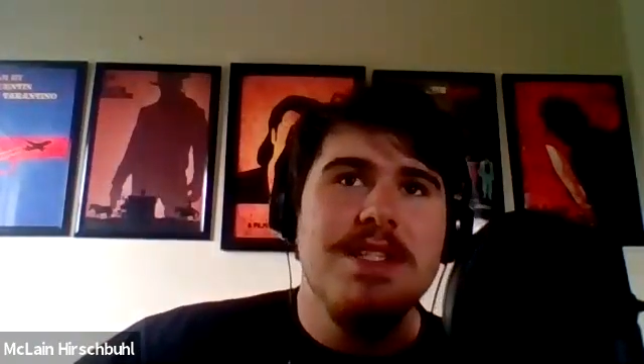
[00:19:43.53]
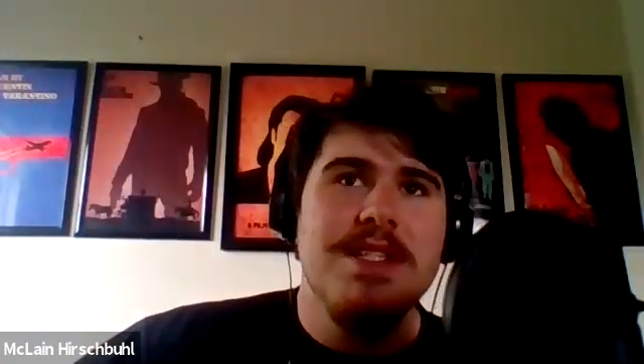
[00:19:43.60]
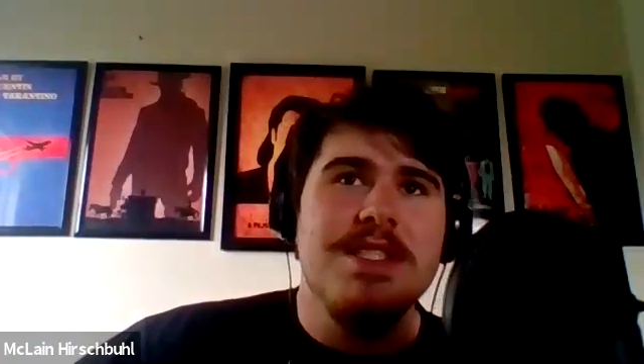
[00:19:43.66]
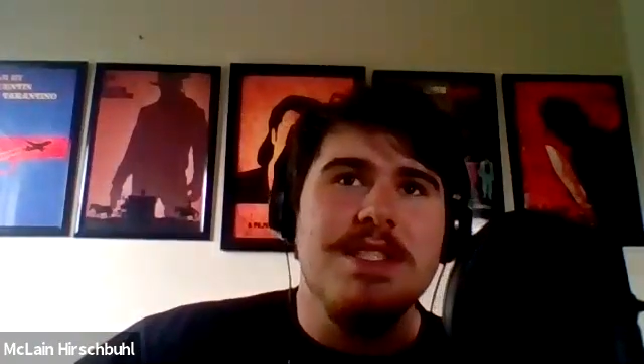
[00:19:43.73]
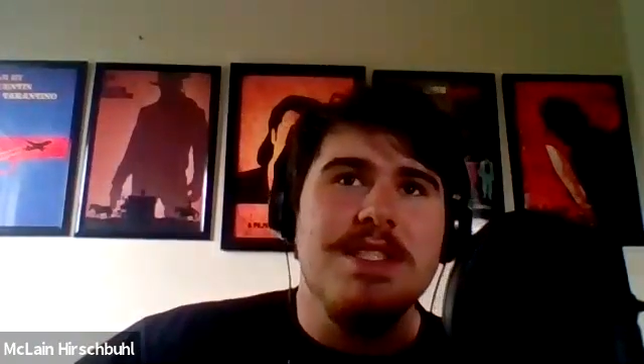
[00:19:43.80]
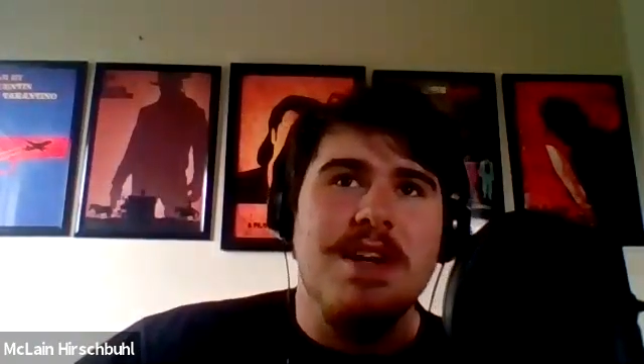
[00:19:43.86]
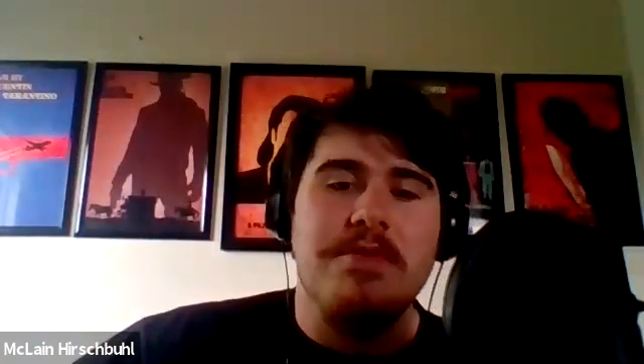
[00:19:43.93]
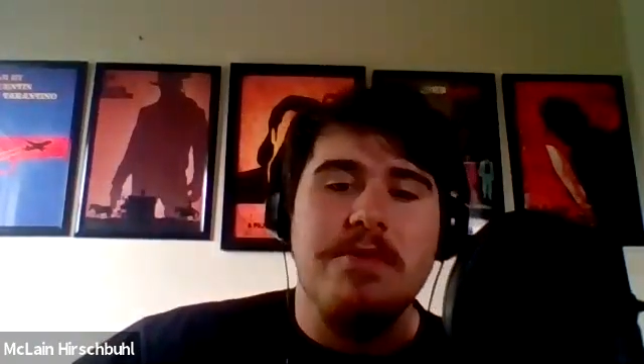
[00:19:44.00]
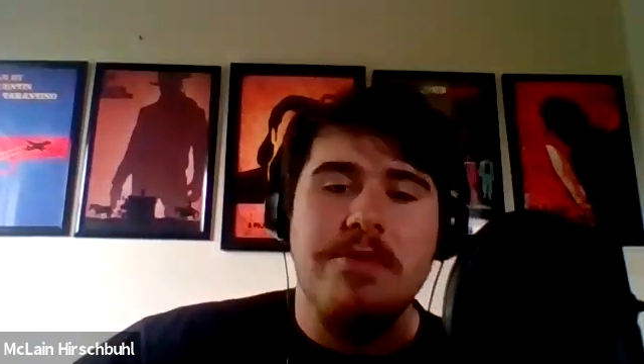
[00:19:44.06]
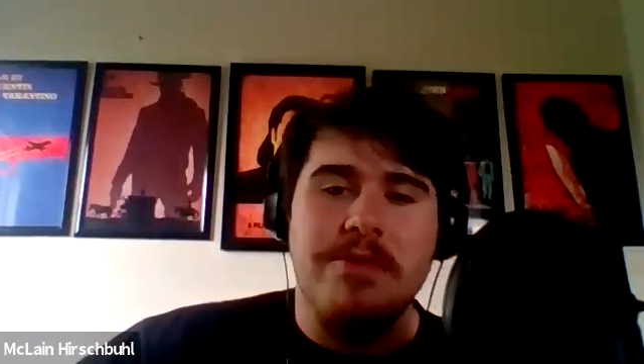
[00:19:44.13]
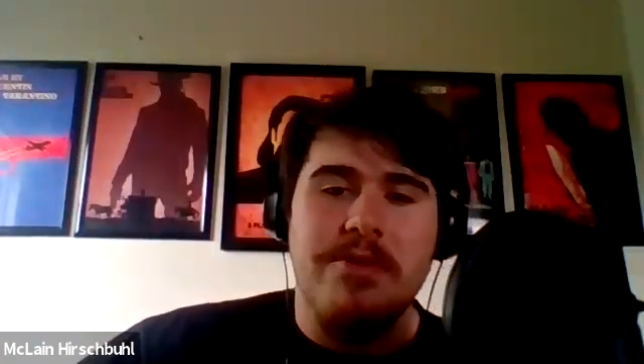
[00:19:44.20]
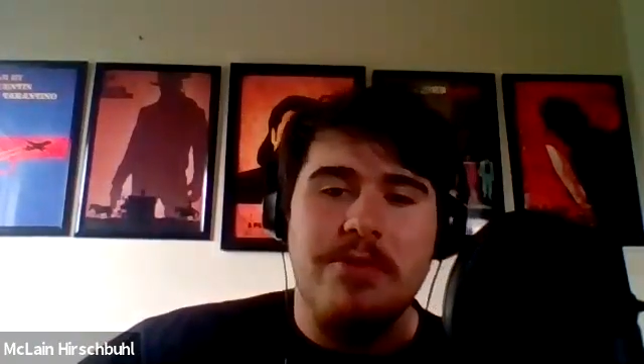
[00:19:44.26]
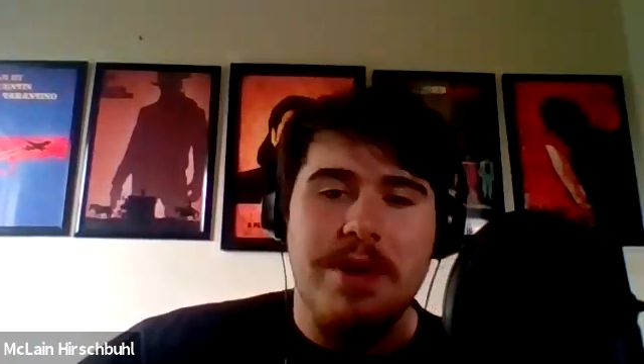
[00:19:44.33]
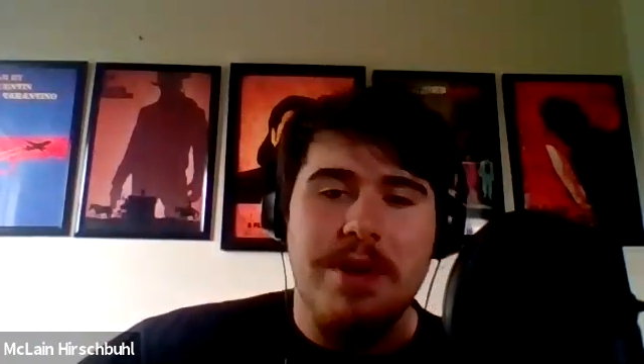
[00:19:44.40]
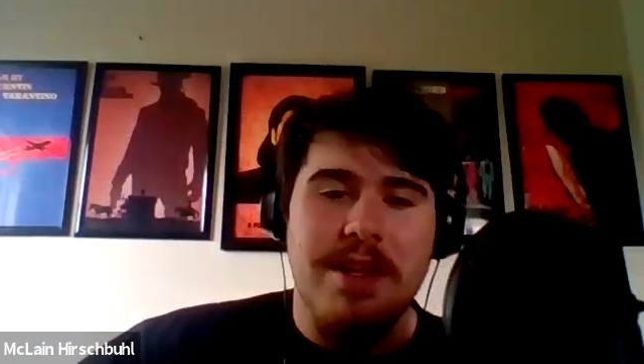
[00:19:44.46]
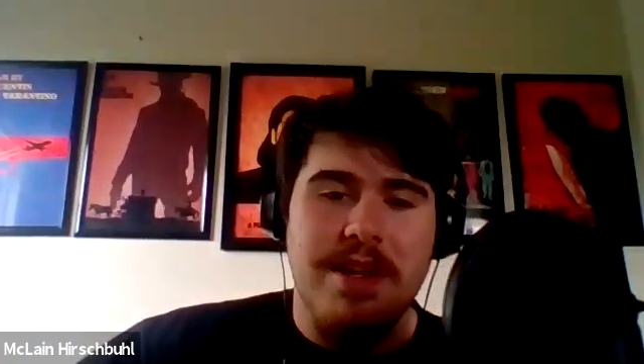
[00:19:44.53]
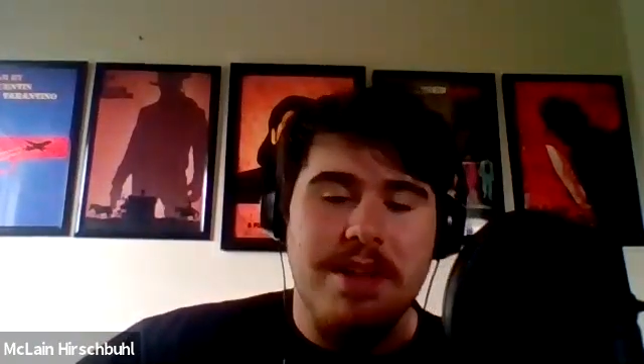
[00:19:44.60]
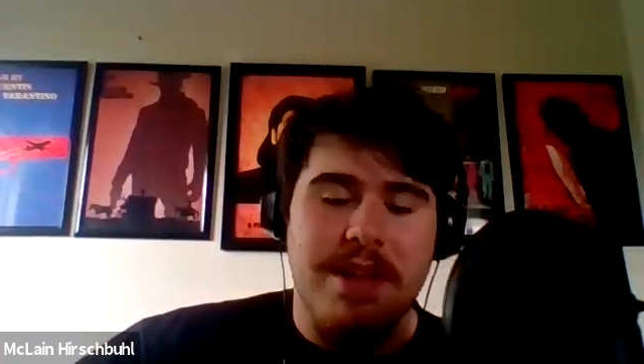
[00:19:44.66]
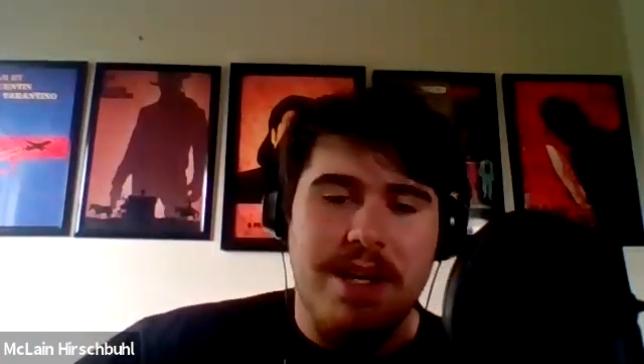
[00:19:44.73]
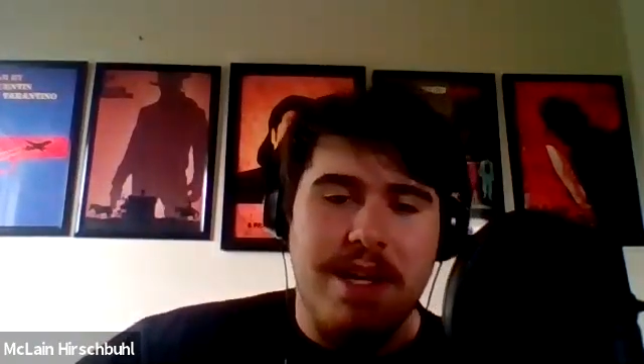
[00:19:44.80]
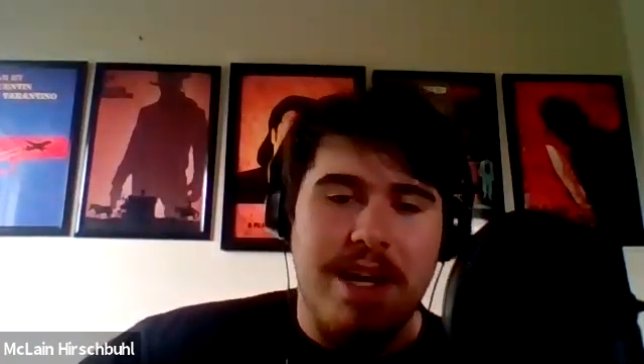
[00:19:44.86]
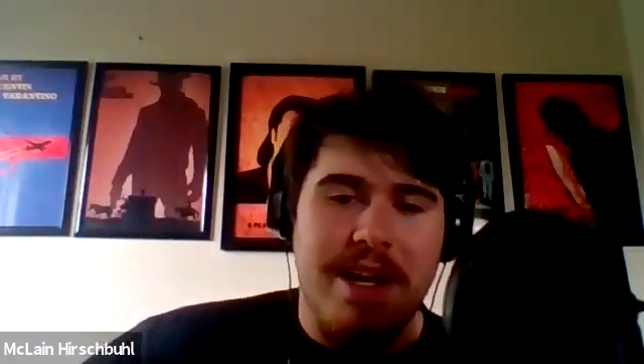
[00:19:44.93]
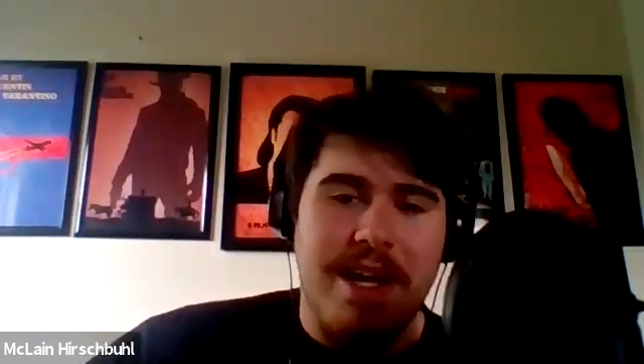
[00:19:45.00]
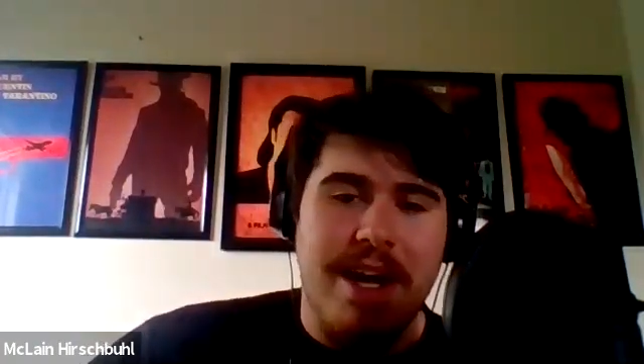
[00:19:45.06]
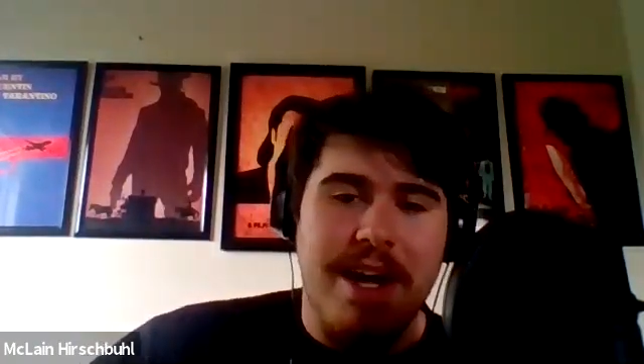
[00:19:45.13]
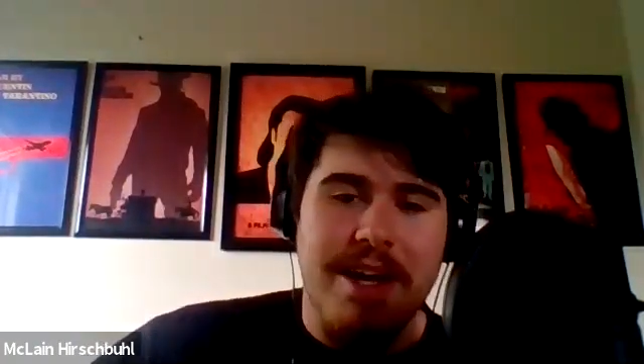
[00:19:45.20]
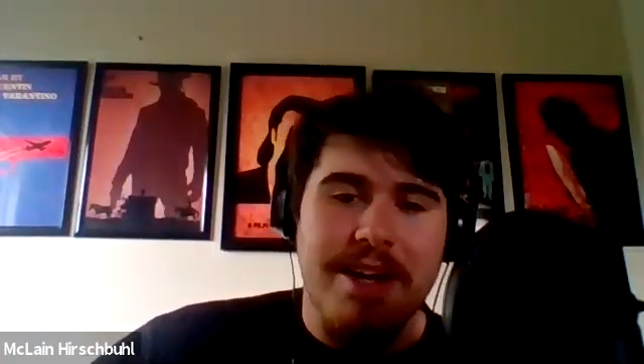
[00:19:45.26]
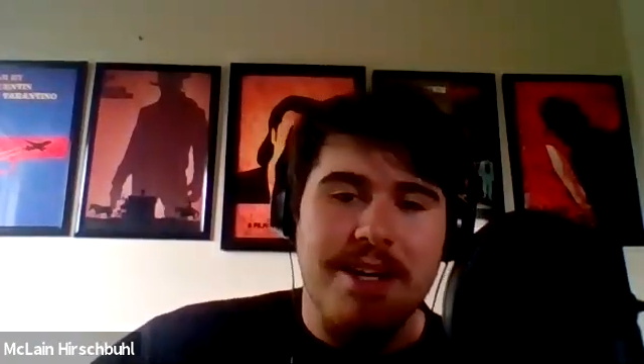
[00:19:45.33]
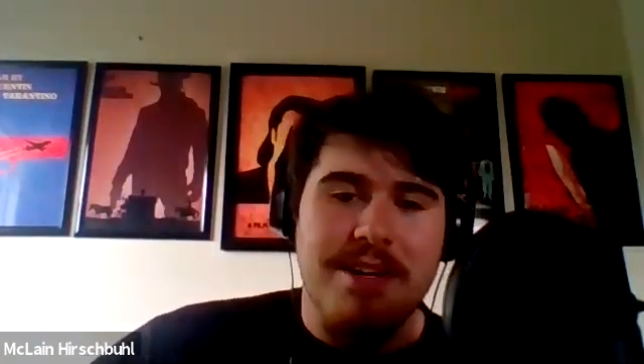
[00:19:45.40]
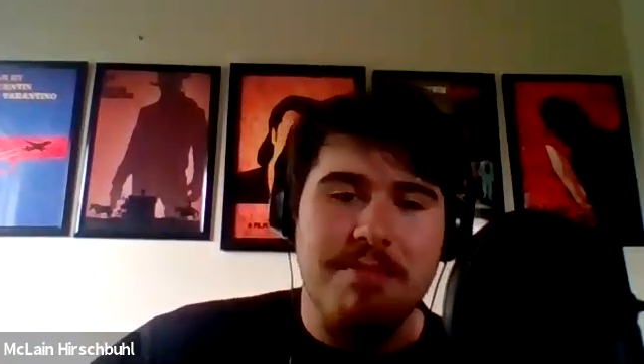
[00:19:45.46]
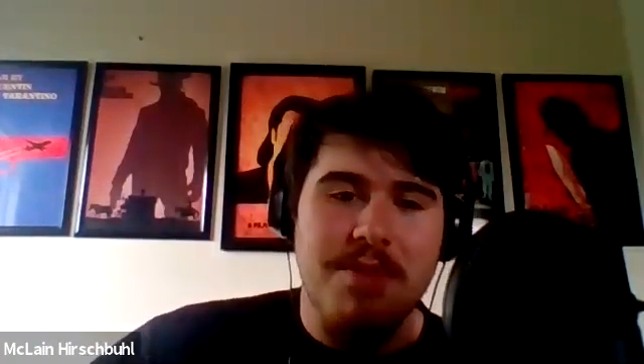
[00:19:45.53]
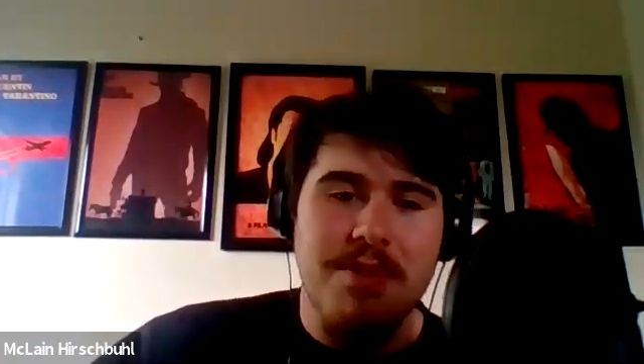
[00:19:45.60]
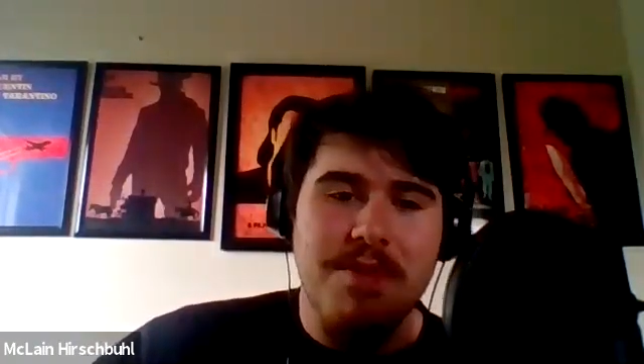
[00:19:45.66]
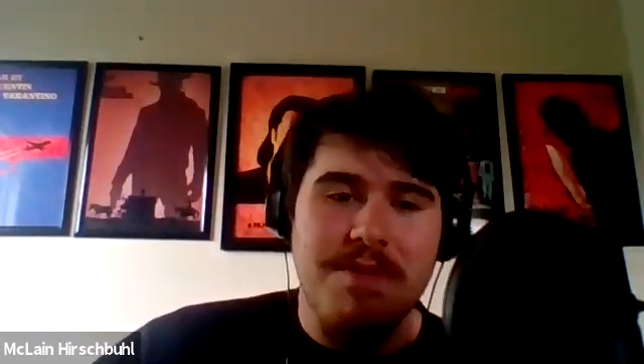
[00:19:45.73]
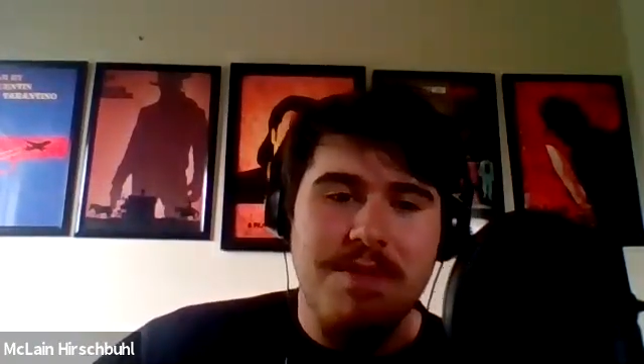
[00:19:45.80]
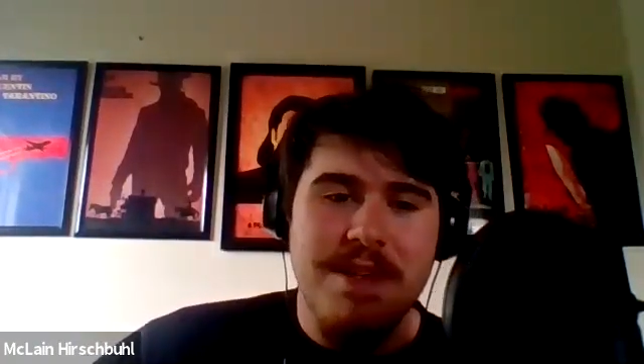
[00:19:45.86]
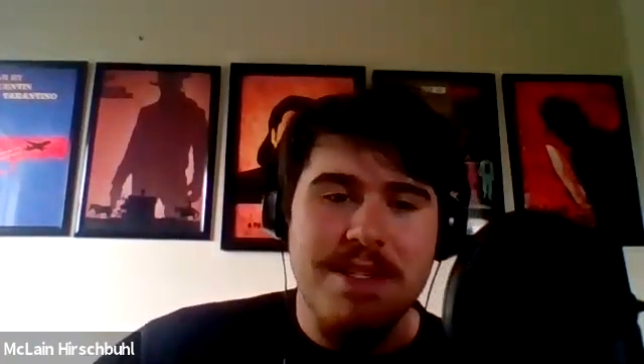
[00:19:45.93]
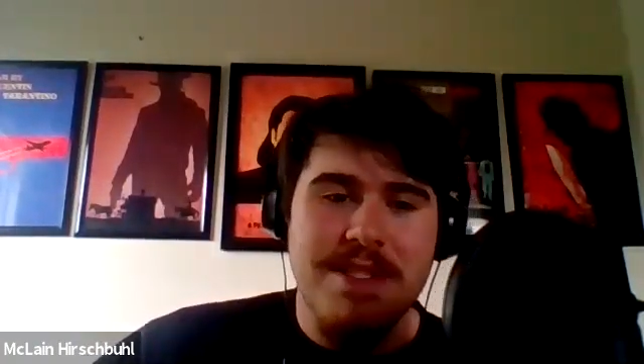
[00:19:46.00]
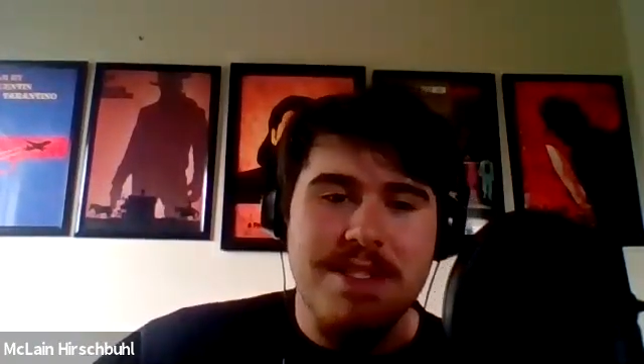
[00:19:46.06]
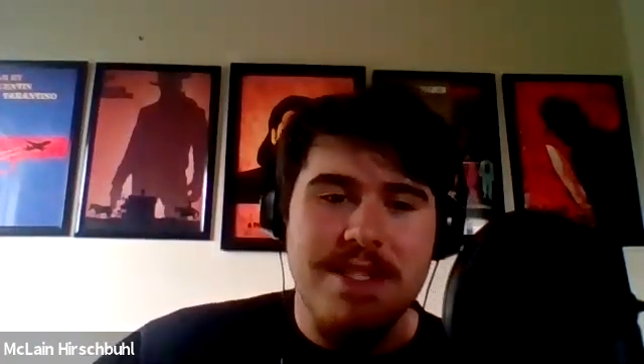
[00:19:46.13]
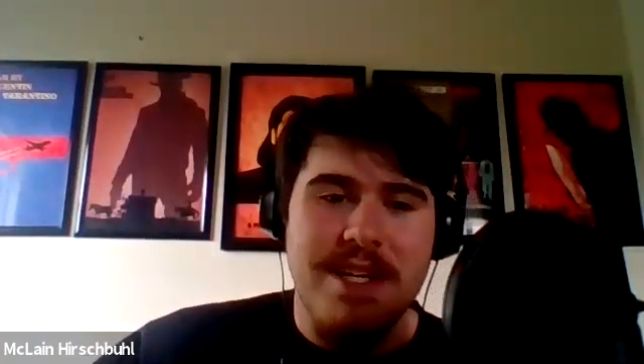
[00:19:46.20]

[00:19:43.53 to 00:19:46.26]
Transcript: in several great like iconic movies.